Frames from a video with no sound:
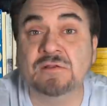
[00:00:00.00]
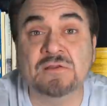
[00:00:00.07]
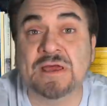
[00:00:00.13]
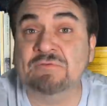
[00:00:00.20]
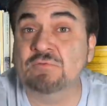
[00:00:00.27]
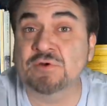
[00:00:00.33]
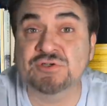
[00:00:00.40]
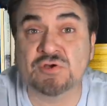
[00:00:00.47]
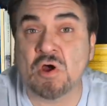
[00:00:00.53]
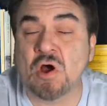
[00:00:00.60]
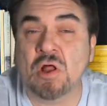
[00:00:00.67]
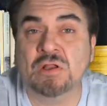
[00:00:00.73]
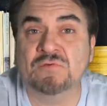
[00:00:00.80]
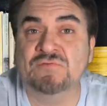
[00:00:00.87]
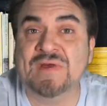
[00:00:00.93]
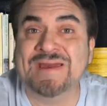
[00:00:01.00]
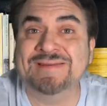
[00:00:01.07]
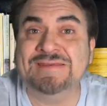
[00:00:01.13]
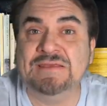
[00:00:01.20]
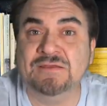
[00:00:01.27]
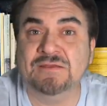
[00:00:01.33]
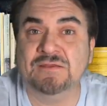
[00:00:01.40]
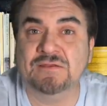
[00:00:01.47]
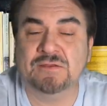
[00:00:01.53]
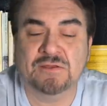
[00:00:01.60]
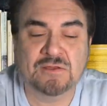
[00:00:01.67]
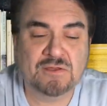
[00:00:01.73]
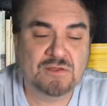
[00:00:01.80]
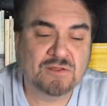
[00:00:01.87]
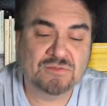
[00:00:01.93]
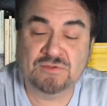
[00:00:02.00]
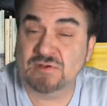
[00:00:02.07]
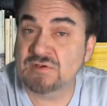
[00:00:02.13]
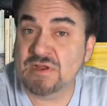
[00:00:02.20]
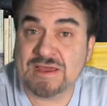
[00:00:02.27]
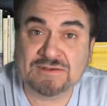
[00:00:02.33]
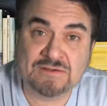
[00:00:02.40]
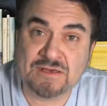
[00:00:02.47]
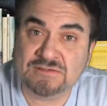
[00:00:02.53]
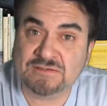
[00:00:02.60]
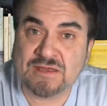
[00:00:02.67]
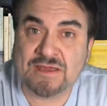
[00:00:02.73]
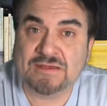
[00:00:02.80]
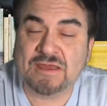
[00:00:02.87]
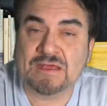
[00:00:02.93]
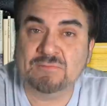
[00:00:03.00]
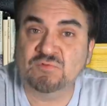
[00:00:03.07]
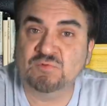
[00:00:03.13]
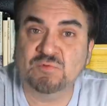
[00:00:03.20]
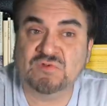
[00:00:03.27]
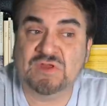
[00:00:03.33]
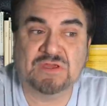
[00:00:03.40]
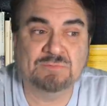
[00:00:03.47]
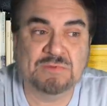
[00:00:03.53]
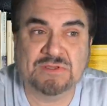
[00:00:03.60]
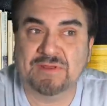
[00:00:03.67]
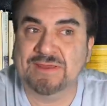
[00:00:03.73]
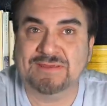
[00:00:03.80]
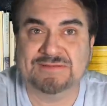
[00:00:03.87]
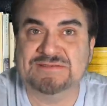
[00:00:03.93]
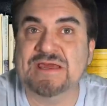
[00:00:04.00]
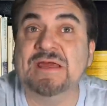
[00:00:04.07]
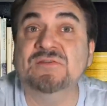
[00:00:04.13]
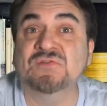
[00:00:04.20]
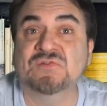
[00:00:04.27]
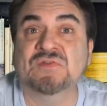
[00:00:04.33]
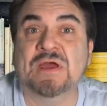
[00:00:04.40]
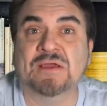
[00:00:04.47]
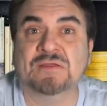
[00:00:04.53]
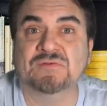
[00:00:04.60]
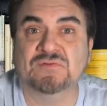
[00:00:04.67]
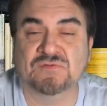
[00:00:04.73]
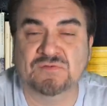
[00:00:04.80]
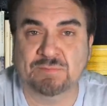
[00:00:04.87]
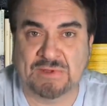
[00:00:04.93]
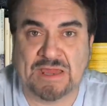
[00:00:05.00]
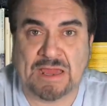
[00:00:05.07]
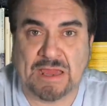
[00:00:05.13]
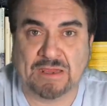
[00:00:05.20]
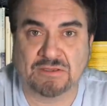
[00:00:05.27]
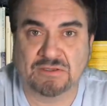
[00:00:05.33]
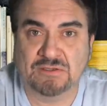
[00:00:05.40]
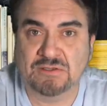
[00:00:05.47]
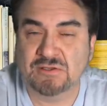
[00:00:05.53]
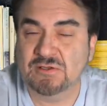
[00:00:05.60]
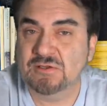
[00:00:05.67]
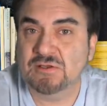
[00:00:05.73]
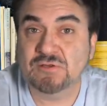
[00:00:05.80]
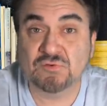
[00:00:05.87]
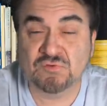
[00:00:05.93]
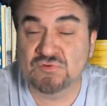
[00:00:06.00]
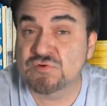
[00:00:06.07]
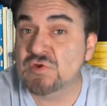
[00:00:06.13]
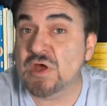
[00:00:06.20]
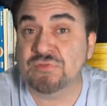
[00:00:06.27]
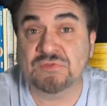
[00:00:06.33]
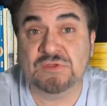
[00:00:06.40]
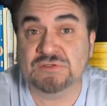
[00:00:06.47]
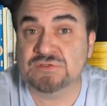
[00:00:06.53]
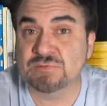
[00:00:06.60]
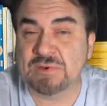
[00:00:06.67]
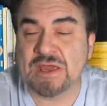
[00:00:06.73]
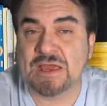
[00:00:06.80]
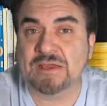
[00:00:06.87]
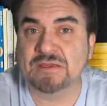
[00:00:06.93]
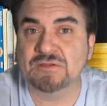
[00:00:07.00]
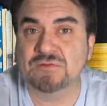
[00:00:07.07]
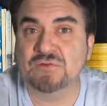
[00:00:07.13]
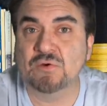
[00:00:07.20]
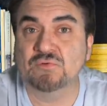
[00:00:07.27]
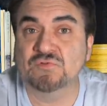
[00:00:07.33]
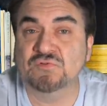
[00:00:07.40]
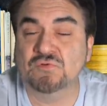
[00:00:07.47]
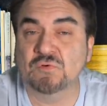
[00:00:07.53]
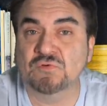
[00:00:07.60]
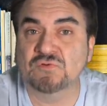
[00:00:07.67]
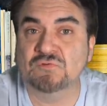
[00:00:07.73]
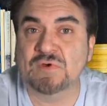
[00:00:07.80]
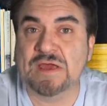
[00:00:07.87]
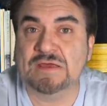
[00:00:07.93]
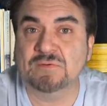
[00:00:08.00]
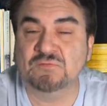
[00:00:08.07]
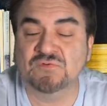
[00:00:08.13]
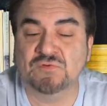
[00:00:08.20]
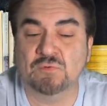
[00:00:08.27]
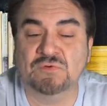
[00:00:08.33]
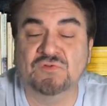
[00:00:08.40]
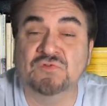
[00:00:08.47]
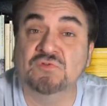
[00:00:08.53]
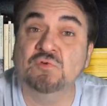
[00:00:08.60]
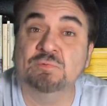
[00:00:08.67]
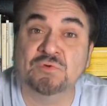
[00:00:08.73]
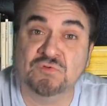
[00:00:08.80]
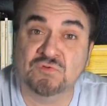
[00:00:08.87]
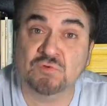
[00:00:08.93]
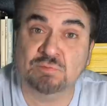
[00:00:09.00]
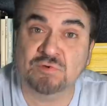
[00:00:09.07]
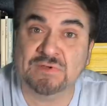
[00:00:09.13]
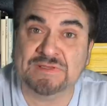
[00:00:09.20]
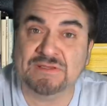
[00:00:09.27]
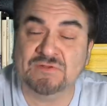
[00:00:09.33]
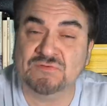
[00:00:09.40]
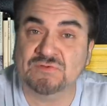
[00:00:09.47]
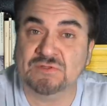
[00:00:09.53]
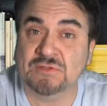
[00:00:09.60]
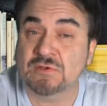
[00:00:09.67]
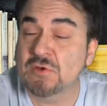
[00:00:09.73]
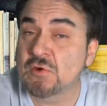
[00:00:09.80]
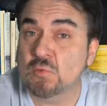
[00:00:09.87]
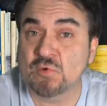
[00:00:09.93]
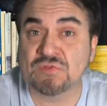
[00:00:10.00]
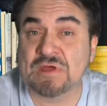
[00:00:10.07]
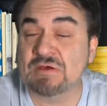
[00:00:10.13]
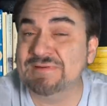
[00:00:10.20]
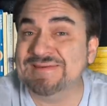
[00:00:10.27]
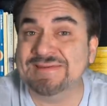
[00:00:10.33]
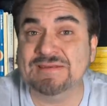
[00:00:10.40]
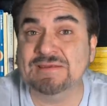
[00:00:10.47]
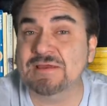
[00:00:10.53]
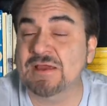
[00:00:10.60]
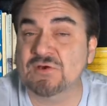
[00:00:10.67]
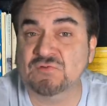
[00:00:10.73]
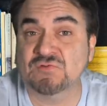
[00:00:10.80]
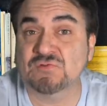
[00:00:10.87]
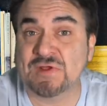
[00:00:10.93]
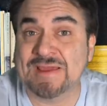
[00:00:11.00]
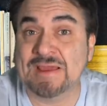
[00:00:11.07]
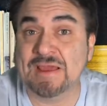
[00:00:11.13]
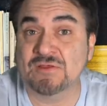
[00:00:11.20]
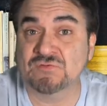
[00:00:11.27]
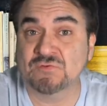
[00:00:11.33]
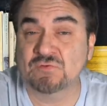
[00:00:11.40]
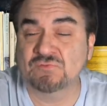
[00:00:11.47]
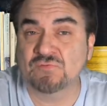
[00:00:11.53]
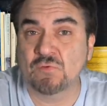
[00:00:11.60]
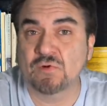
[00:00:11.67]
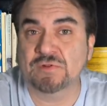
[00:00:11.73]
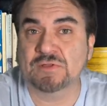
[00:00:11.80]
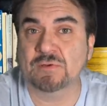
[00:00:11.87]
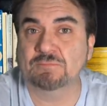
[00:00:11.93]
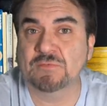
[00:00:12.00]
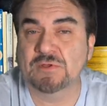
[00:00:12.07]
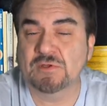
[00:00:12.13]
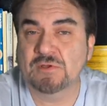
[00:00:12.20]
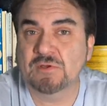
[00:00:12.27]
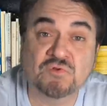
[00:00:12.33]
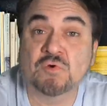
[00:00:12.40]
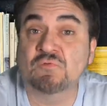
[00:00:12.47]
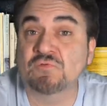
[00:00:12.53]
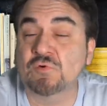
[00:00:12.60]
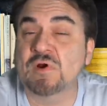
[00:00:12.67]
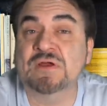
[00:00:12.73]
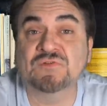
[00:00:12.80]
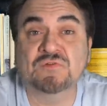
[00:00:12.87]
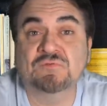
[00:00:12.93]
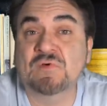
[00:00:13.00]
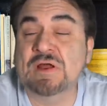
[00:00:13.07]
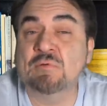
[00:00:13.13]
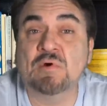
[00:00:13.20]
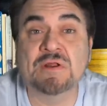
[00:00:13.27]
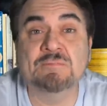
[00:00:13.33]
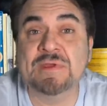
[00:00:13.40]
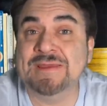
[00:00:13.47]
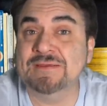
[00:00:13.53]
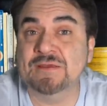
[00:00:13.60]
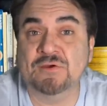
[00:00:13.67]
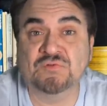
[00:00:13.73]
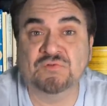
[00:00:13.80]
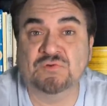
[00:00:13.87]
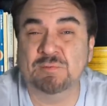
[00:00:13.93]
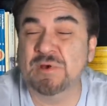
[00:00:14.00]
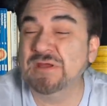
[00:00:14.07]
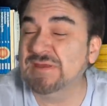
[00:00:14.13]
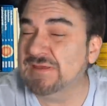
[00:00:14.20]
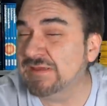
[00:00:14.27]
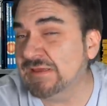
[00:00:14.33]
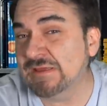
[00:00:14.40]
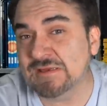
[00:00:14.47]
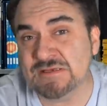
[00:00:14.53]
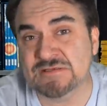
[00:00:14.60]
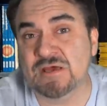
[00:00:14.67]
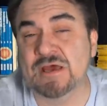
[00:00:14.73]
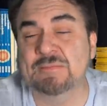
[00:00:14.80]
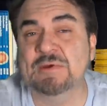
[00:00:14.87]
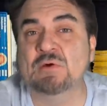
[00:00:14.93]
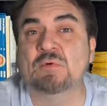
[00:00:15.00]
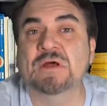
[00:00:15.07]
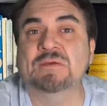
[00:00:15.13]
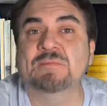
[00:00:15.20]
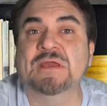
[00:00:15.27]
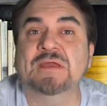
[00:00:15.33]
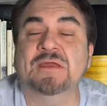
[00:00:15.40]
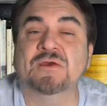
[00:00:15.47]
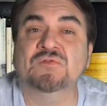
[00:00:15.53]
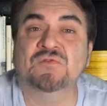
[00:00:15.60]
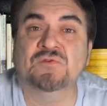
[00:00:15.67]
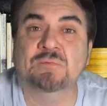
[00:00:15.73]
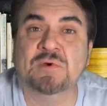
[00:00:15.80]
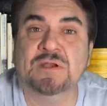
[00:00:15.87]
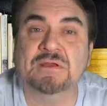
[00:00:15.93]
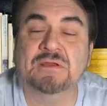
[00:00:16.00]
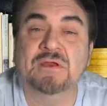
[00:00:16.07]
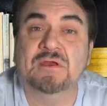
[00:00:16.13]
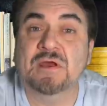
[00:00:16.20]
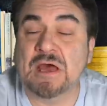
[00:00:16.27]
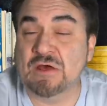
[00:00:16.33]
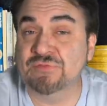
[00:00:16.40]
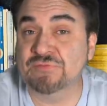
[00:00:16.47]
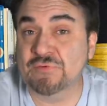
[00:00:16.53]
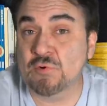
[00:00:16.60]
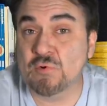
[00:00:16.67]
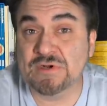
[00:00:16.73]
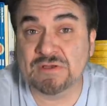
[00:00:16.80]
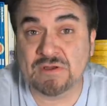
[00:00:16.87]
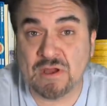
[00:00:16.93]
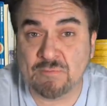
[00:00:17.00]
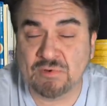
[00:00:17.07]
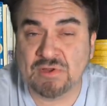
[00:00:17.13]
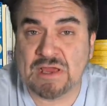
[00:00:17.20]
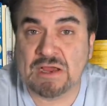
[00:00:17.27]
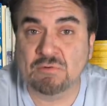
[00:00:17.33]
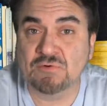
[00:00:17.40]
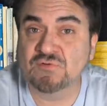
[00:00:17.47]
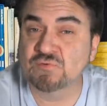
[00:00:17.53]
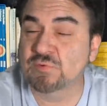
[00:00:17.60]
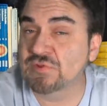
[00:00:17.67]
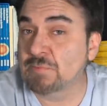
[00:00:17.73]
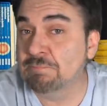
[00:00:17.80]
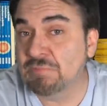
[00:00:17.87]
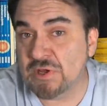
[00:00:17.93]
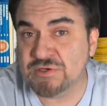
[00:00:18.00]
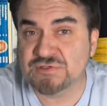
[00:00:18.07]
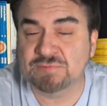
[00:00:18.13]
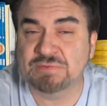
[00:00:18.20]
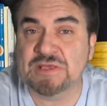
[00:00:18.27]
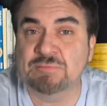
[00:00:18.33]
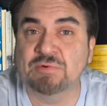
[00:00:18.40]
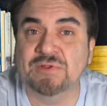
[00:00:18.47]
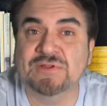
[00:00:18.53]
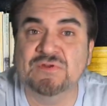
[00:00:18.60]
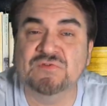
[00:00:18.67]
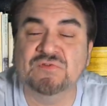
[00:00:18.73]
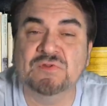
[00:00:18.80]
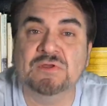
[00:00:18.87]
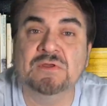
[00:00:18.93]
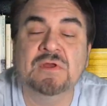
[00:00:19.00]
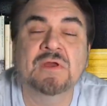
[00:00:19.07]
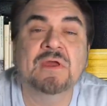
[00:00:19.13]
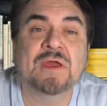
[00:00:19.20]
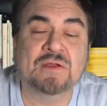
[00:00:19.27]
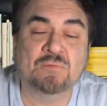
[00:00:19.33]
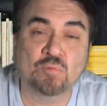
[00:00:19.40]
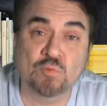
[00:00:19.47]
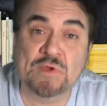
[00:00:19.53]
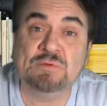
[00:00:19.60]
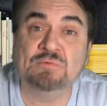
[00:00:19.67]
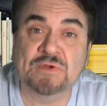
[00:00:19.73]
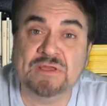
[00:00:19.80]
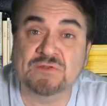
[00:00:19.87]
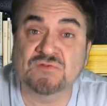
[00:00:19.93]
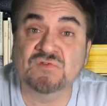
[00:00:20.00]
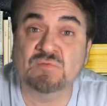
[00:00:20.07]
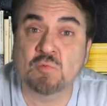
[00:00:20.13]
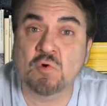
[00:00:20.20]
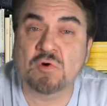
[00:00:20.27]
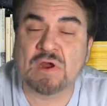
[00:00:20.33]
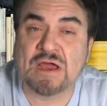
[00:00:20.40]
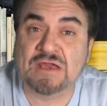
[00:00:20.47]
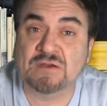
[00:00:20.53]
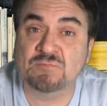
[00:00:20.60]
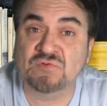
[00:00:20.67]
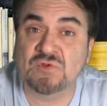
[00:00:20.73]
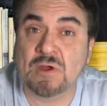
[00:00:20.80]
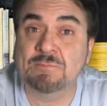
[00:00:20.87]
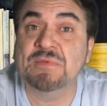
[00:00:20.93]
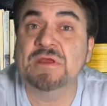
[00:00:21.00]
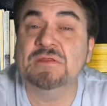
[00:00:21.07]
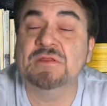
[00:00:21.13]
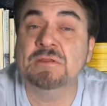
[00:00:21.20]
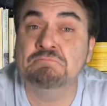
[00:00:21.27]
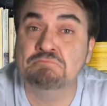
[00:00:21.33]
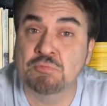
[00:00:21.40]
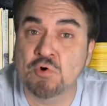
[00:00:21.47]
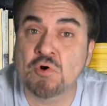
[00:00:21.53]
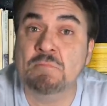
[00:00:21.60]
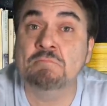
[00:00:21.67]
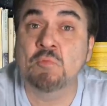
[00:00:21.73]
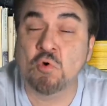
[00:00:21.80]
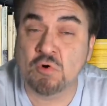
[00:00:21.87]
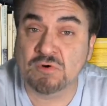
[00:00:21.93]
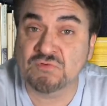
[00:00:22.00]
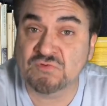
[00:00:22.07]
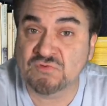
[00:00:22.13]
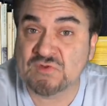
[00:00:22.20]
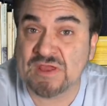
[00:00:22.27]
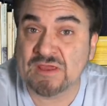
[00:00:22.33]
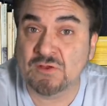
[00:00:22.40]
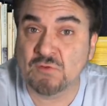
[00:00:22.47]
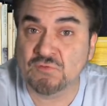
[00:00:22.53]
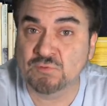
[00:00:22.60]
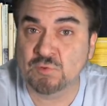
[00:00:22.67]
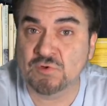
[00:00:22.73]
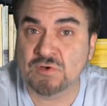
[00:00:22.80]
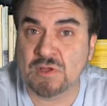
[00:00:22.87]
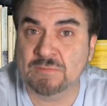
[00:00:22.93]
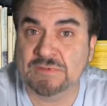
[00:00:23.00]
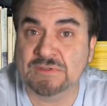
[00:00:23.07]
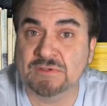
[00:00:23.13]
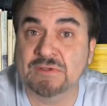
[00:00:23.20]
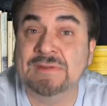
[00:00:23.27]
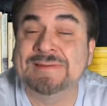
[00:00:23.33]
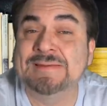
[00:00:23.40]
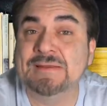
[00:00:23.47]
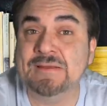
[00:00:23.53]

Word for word: got to leverage all of that in. The 9.99 items will take me like 10 seconds to pack. There's nothing to packing those sorts of items. So it's super, super easy without any extra hassle for them. So for us, if I want to make extra money, anytime I want to make extra money, I'll throw in a couple hours with a bunch of people listing and we will get some more items up and then boom, more sales will come in